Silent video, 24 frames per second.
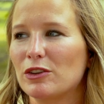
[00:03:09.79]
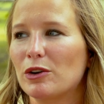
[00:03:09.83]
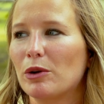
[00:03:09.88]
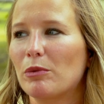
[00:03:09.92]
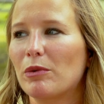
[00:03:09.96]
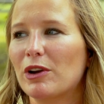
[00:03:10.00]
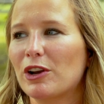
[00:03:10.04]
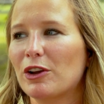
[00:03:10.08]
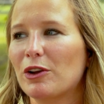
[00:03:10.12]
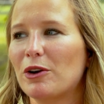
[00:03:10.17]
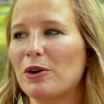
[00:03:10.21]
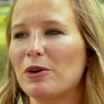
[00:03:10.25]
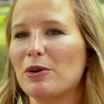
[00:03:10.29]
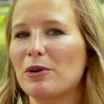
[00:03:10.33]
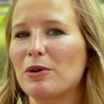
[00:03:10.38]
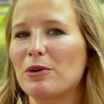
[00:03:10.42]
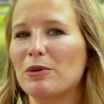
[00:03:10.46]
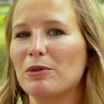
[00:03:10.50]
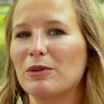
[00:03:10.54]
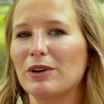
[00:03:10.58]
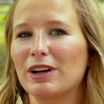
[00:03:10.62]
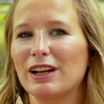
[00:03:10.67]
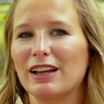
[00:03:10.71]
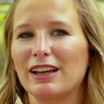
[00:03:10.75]
don't want to
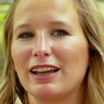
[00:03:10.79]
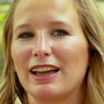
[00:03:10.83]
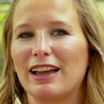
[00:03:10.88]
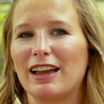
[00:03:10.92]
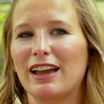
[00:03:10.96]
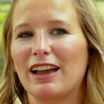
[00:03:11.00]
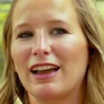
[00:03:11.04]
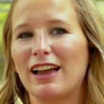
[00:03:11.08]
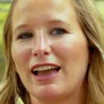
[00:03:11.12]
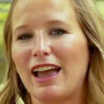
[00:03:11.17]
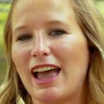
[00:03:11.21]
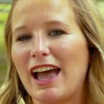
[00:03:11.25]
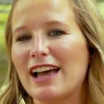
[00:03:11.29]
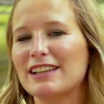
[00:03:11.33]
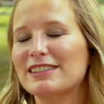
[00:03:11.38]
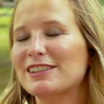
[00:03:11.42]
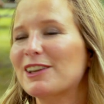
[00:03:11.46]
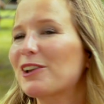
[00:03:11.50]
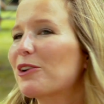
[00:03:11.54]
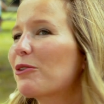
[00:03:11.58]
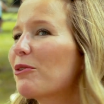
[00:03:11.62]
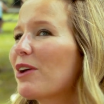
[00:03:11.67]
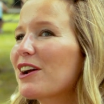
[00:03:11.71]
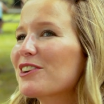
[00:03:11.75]
go
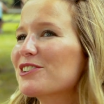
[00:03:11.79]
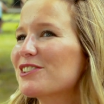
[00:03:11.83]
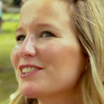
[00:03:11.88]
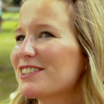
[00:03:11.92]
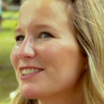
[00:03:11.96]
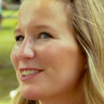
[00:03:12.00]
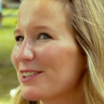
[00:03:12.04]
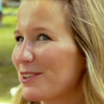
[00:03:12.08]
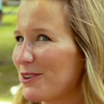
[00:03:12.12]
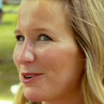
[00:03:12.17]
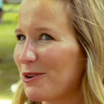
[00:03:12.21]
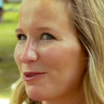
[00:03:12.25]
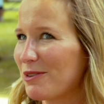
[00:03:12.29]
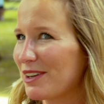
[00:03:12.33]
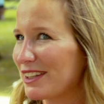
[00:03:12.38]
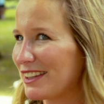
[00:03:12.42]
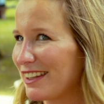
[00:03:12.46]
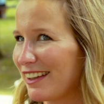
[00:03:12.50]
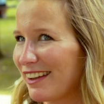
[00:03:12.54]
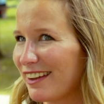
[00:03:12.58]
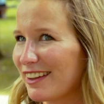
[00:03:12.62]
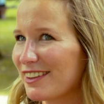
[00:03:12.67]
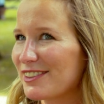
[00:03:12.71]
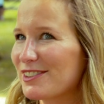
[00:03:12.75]
asking questions that you don't want
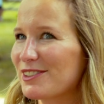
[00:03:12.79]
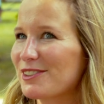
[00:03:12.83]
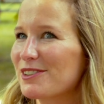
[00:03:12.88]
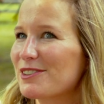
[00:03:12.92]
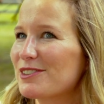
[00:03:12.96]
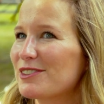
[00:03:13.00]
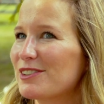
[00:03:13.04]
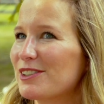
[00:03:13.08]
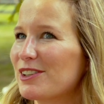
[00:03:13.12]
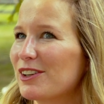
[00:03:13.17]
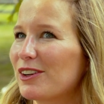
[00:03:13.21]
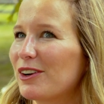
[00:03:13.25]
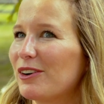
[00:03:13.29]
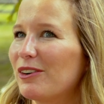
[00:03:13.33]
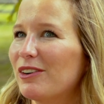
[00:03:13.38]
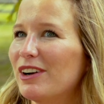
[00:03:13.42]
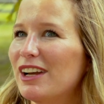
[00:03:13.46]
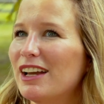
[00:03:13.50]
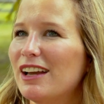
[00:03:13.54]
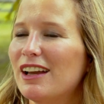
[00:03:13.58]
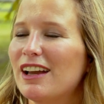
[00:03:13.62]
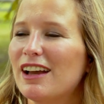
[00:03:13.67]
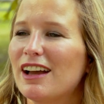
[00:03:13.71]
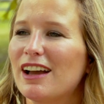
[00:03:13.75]
the answers to.
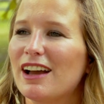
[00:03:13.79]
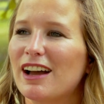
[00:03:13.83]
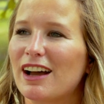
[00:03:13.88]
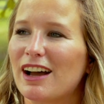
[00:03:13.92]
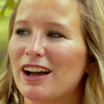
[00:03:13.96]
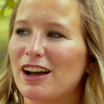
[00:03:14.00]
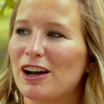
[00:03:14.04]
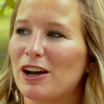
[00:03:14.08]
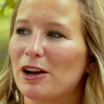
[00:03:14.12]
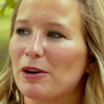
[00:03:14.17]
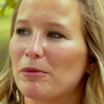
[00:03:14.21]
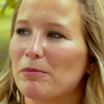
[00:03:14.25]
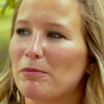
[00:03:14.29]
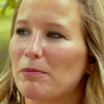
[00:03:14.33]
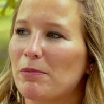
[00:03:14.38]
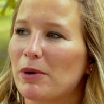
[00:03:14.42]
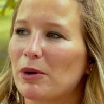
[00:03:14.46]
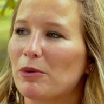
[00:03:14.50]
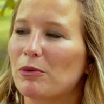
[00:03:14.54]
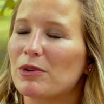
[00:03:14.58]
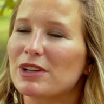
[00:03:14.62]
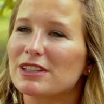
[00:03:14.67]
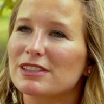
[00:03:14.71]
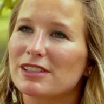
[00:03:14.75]

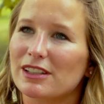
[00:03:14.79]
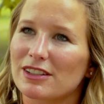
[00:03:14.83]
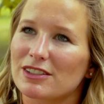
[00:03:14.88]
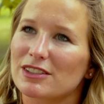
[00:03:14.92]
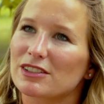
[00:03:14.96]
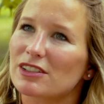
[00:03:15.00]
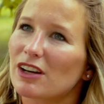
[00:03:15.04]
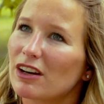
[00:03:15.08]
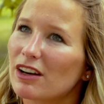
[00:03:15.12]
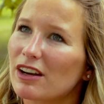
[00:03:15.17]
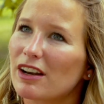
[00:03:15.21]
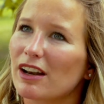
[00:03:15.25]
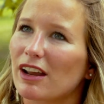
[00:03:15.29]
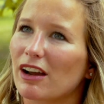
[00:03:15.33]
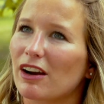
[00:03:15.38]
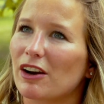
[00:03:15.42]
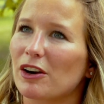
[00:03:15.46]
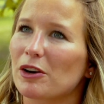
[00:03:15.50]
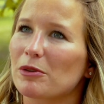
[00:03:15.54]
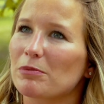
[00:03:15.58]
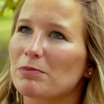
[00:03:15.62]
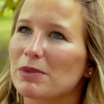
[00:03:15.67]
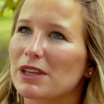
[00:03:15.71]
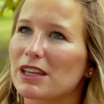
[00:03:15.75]
But once I started at
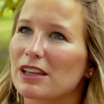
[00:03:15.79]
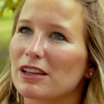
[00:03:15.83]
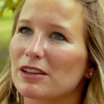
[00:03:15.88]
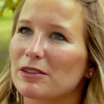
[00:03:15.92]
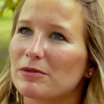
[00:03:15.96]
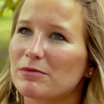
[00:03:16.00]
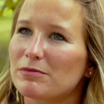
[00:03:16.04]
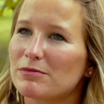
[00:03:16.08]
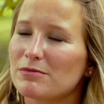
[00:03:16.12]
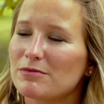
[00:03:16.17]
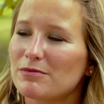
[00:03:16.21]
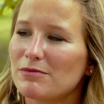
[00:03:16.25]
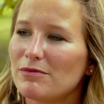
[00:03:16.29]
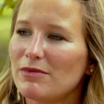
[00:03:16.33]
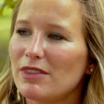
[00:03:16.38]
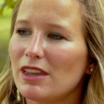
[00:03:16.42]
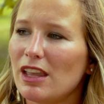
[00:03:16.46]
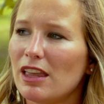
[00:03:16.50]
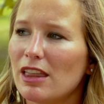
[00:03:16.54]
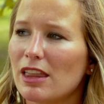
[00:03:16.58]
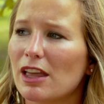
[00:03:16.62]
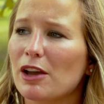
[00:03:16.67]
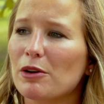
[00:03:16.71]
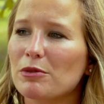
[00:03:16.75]
Heartbeat,
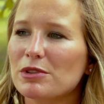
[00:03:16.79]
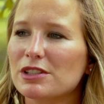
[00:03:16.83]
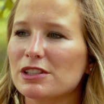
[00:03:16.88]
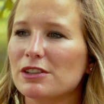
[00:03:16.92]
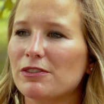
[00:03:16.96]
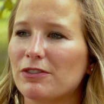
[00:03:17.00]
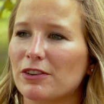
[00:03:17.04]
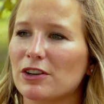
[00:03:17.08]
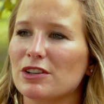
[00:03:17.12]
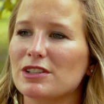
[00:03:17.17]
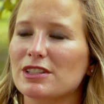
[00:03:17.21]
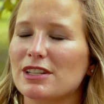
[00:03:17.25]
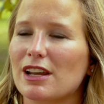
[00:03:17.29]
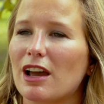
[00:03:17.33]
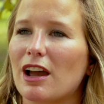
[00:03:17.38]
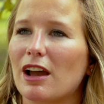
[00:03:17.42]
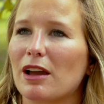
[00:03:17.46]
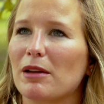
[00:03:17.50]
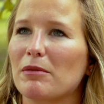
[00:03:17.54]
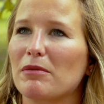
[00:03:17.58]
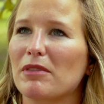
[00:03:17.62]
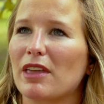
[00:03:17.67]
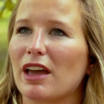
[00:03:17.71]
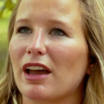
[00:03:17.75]
that was the first
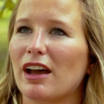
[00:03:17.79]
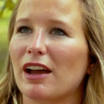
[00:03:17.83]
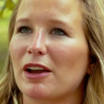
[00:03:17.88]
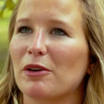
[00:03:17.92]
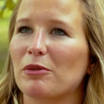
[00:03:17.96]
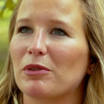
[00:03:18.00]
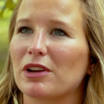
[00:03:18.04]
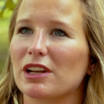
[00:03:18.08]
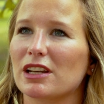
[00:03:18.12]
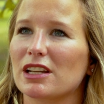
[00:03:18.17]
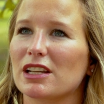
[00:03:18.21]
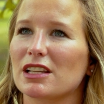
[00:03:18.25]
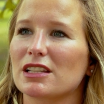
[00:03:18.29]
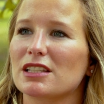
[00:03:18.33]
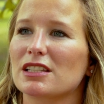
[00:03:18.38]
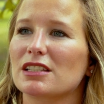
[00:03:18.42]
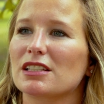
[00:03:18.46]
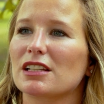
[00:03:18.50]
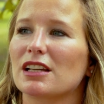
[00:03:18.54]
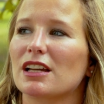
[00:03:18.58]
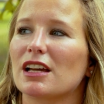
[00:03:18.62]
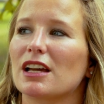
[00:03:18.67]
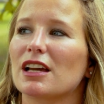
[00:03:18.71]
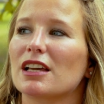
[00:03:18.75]
time that I witnessed
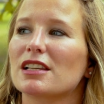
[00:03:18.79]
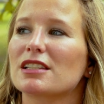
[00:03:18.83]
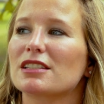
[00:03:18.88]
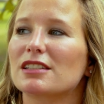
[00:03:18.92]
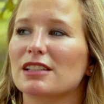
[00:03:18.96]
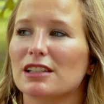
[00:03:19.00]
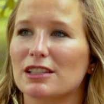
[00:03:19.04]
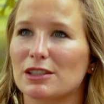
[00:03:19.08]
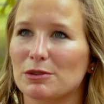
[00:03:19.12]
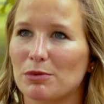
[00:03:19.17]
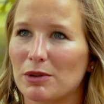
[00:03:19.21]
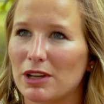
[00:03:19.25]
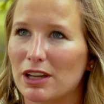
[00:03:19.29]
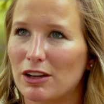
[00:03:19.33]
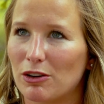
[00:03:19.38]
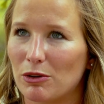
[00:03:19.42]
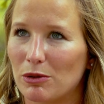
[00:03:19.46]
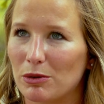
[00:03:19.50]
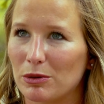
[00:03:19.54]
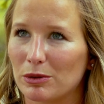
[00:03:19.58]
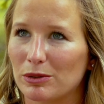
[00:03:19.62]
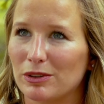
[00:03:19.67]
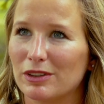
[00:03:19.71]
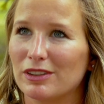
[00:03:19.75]
a
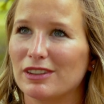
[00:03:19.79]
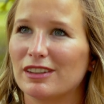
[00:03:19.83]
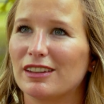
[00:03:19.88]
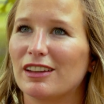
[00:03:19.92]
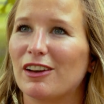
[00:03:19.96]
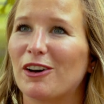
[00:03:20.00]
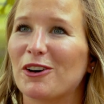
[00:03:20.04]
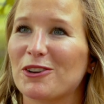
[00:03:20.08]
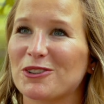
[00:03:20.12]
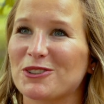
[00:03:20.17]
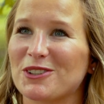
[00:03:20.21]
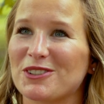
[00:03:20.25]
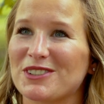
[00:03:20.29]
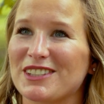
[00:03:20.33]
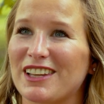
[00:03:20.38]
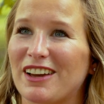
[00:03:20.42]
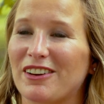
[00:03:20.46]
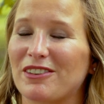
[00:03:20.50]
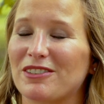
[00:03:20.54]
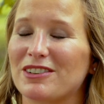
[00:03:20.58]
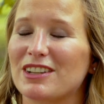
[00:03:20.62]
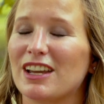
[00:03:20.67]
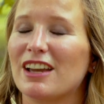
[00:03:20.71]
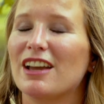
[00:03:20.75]
6-week-old
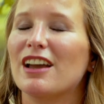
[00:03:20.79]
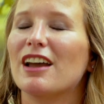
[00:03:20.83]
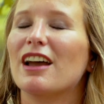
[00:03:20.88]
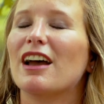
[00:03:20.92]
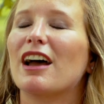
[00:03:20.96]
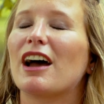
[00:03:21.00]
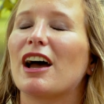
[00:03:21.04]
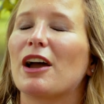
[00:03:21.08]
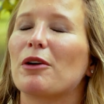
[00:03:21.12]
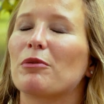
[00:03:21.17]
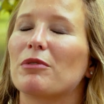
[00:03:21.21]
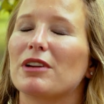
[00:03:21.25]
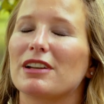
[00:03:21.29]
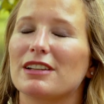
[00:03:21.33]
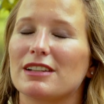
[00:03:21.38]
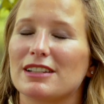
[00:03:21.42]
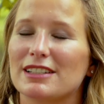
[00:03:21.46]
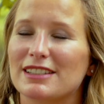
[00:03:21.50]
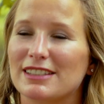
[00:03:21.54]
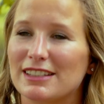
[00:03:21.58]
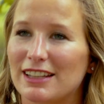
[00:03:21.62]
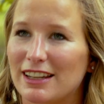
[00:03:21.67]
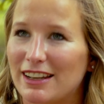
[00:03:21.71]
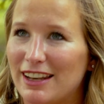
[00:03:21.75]
ultrasound. I
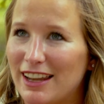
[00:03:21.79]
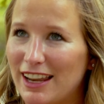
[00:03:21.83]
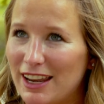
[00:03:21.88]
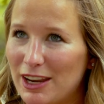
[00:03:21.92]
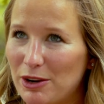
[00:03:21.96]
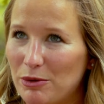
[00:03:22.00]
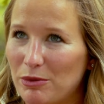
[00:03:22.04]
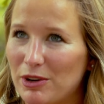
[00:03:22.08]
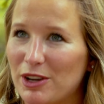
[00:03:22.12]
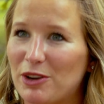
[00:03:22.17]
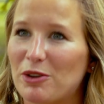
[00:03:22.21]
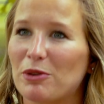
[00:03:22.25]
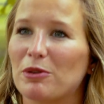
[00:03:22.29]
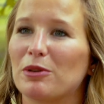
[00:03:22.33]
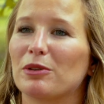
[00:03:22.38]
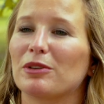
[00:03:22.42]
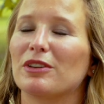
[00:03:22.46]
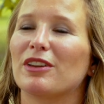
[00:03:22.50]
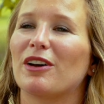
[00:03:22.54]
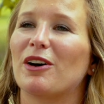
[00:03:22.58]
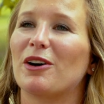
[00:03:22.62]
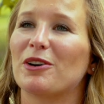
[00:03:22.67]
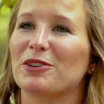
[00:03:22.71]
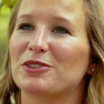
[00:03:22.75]
witnessed an 8-week-old
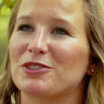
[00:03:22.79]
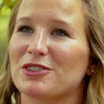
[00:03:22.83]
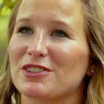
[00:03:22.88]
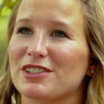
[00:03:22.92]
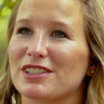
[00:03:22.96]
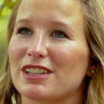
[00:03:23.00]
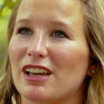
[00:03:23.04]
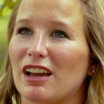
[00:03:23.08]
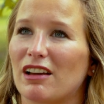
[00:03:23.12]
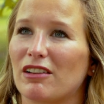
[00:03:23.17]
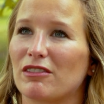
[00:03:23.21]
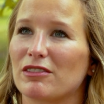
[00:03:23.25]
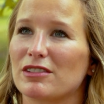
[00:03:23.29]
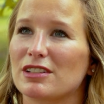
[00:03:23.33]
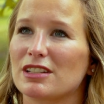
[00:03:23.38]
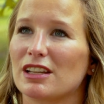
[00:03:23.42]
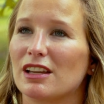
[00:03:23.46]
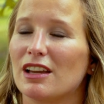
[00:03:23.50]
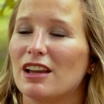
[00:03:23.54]
ultrasound